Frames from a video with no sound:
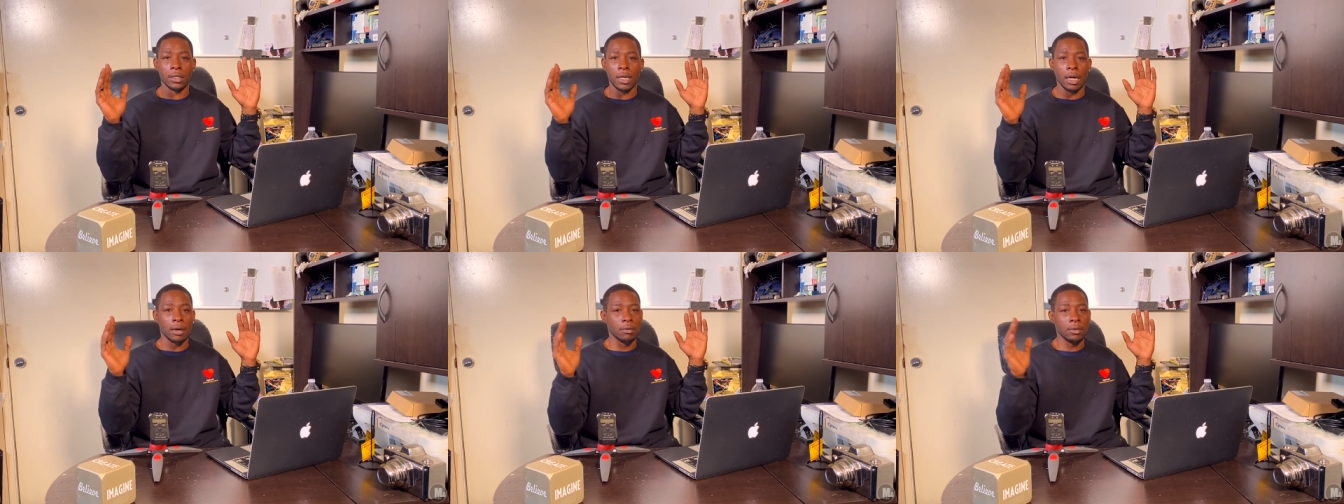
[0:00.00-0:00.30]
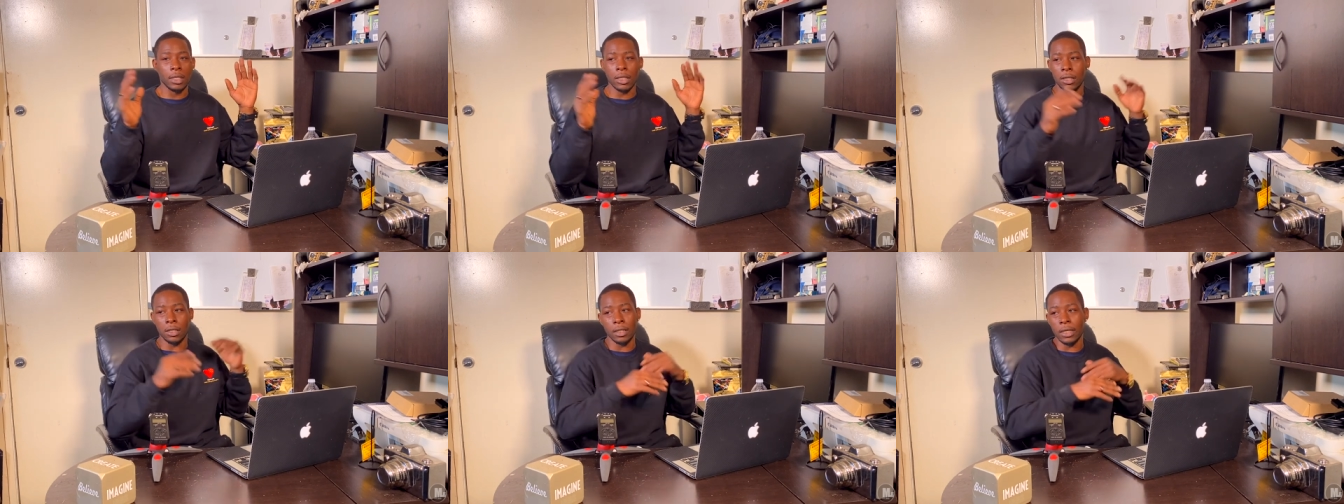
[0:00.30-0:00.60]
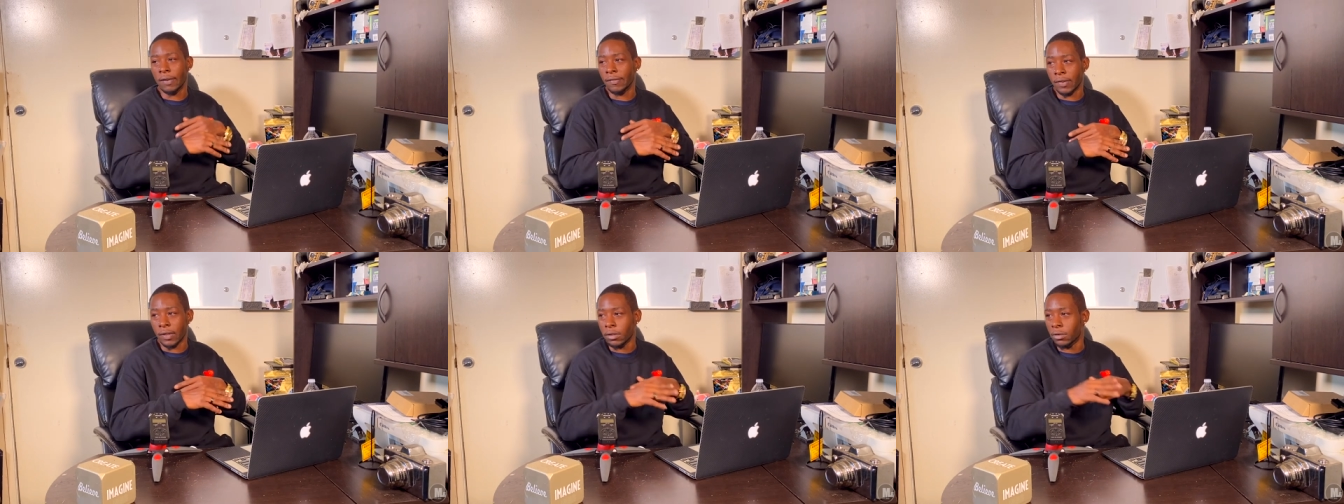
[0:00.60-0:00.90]
I don't need to
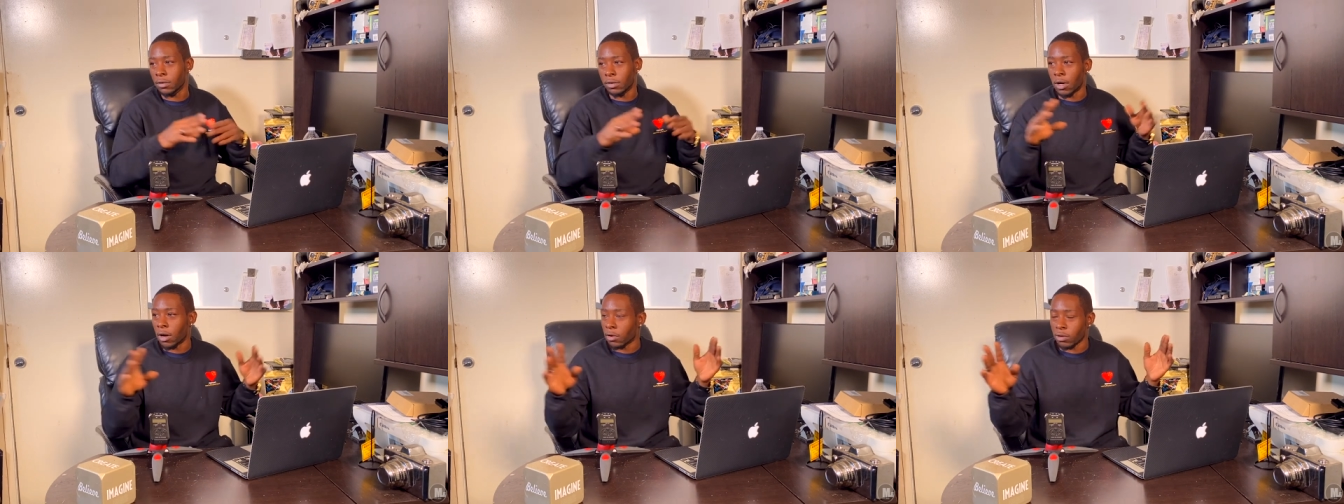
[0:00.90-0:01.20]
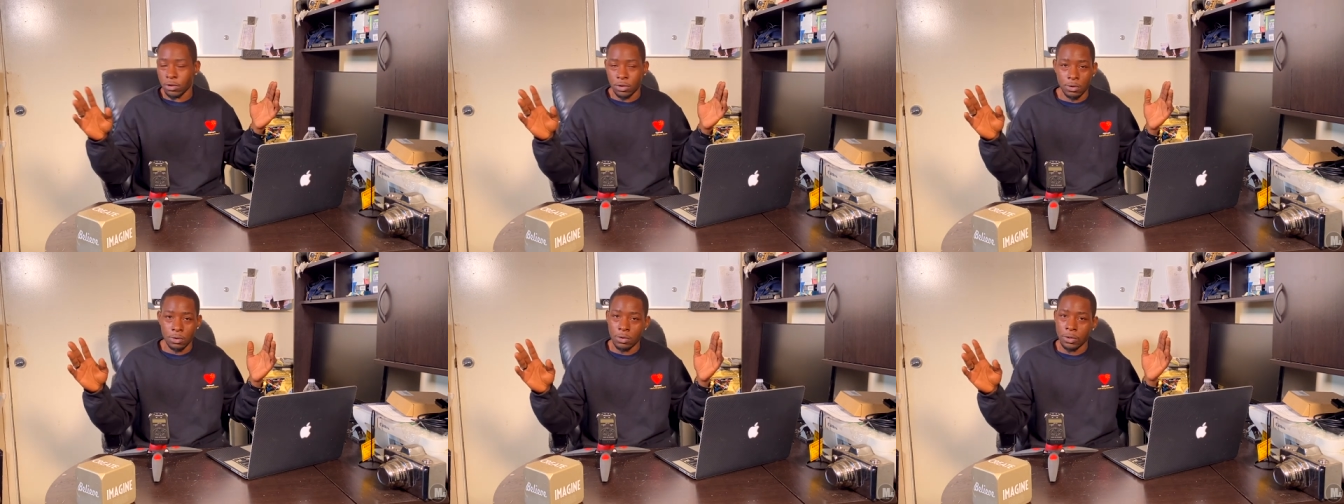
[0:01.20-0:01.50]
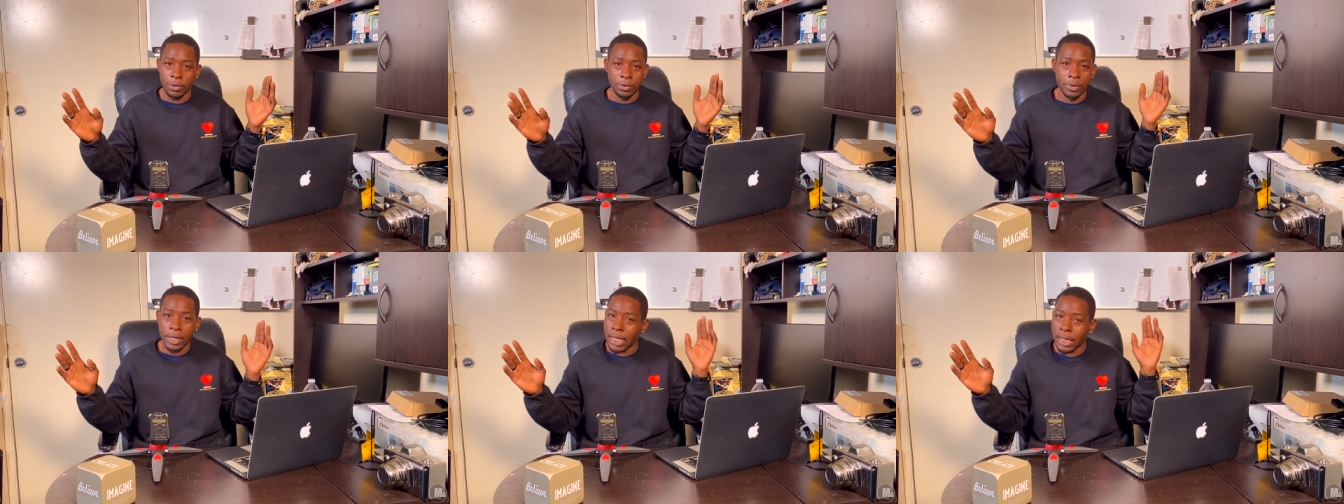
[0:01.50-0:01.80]
even go to school or
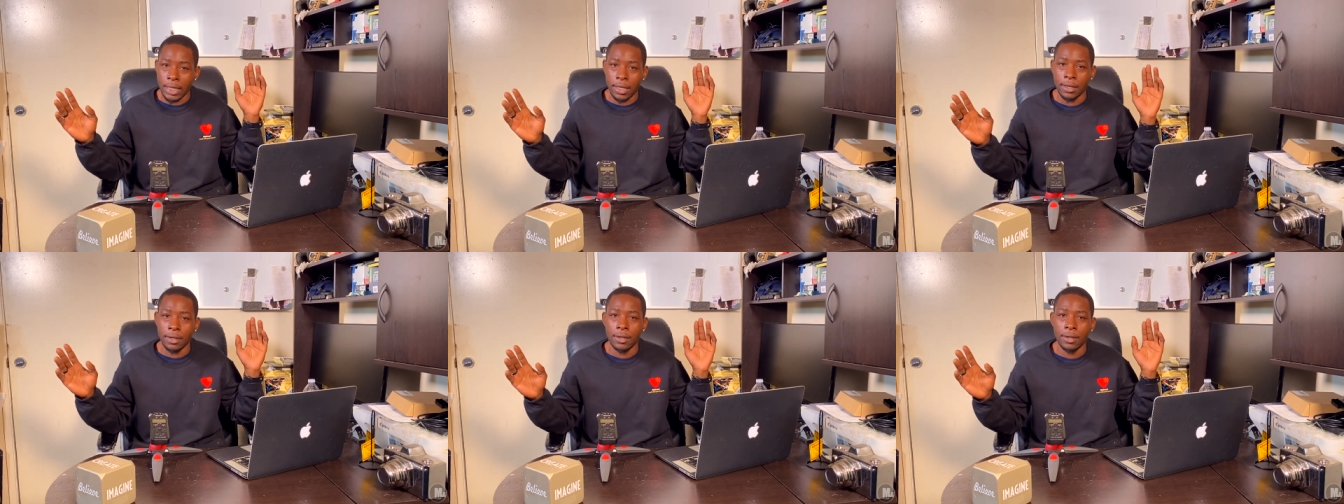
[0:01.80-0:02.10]
do nothing.